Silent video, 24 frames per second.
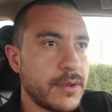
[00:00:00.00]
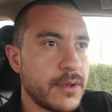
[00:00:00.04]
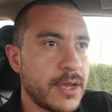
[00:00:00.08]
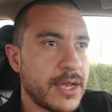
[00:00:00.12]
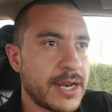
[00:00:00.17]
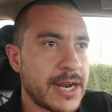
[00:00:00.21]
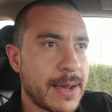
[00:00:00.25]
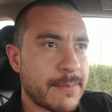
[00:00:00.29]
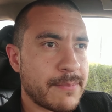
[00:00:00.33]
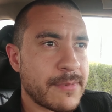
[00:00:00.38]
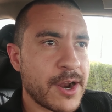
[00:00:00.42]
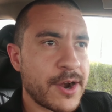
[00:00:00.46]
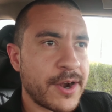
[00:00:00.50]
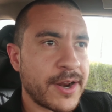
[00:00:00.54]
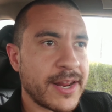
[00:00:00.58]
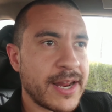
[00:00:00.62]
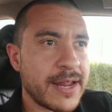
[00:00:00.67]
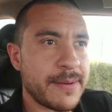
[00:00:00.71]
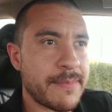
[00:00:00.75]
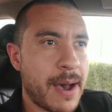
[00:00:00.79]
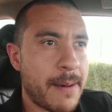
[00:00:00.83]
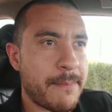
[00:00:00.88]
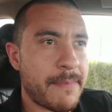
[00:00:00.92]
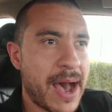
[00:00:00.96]
And I'm learning
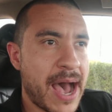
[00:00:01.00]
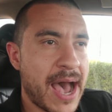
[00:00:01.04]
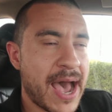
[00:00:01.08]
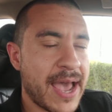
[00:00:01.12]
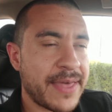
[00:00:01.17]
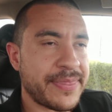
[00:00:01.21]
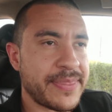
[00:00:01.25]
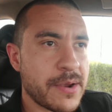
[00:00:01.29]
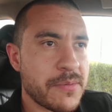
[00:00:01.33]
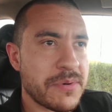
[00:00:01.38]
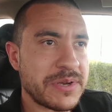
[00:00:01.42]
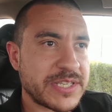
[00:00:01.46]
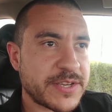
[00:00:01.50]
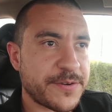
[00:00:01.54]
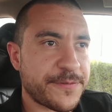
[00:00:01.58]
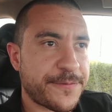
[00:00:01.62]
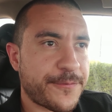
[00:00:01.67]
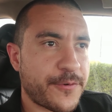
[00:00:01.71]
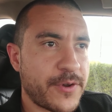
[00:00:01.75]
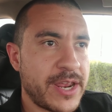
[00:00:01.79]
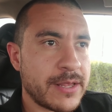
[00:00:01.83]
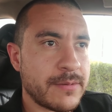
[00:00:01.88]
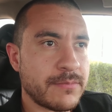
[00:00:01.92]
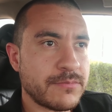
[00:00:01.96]
in my mind there is a
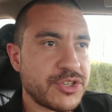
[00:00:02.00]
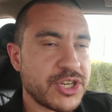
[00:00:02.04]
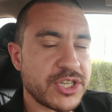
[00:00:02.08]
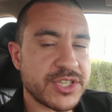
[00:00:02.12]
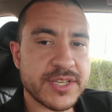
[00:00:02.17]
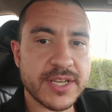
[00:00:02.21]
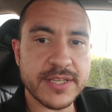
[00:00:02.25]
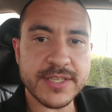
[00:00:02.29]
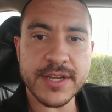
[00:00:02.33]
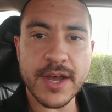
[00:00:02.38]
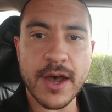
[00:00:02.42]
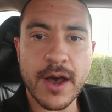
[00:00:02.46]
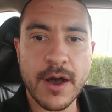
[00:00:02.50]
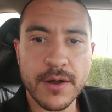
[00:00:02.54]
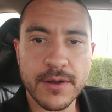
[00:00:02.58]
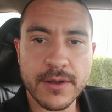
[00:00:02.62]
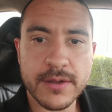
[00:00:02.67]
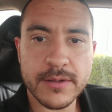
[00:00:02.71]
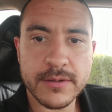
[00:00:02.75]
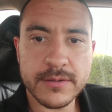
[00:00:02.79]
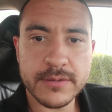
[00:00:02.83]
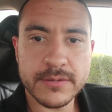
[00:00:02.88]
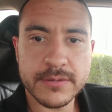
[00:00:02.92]
freedom just to talk.